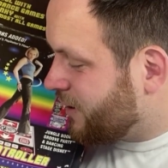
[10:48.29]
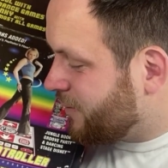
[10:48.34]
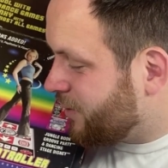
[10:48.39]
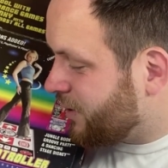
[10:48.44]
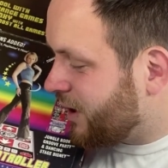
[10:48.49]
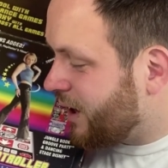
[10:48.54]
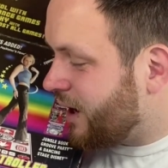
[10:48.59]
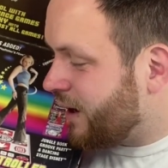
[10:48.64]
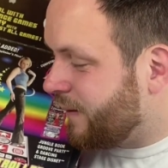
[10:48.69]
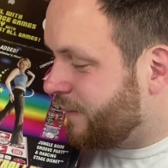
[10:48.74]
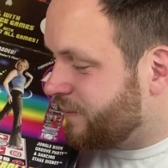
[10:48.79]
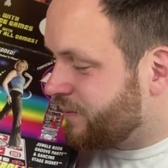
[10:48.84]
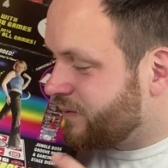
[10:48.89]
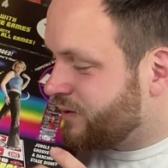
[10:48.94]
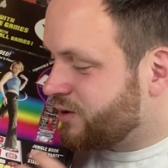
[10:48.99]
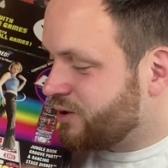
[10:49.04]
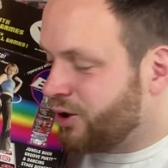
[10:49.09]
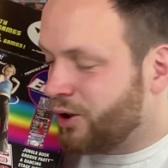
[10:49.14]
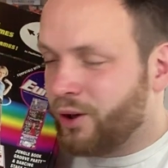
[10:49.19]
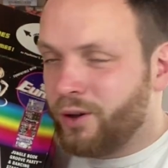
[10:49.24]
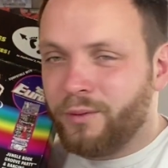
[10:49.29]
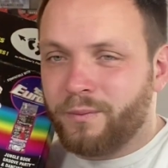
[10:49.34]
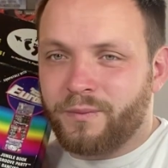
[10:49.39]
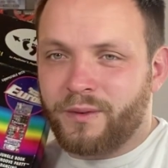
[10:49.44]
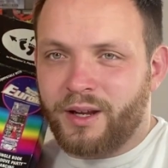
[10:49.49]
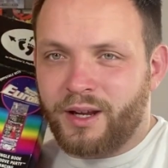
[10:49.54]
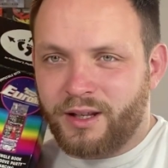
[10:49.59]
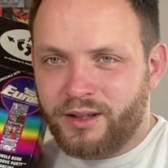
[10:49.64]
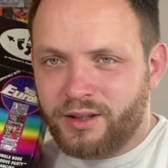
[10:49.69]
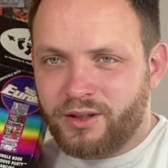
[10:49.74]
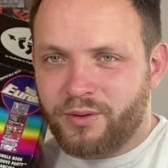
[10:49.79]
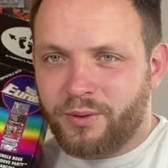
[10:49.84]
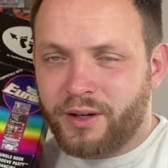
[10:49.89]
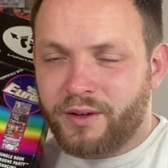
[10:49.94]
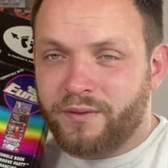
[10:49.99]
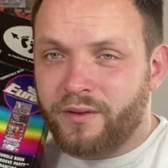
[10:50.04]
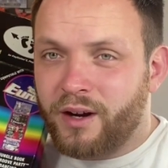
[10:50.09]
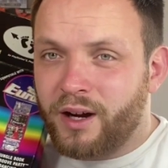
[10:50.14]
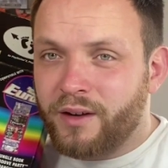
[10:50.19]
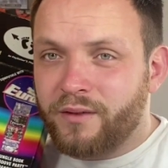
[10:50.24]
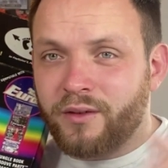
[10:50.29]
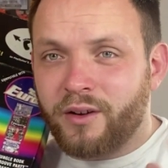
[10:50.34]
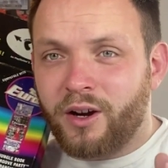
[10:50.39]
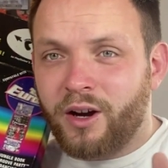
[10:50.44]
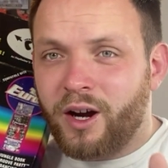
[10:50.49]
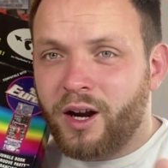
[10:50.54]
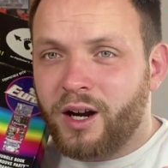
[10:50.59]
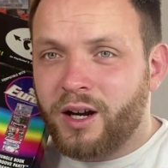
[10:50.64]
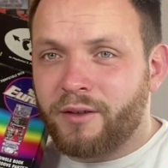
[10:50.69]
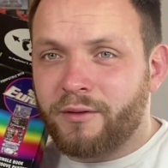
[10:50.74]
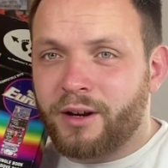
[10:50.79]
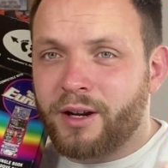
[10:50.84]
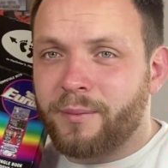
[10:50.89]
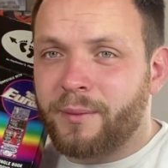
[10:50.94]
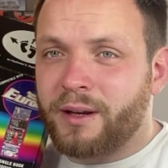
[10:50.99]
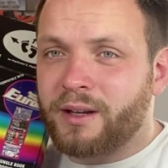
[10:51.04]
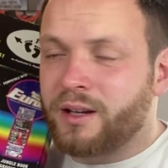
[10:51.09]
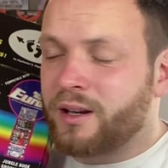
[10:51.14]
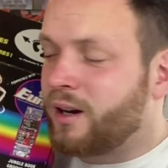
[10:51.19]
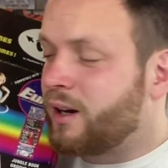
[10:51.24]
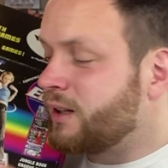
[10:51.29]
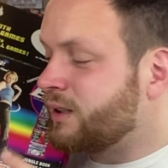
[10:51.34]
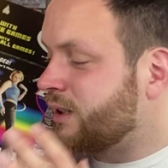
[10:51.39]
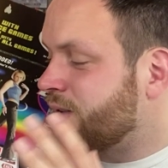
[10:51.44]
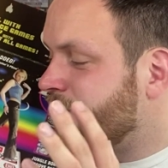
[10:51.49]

But yeah, 2 into 25. I highly recommend it, guys.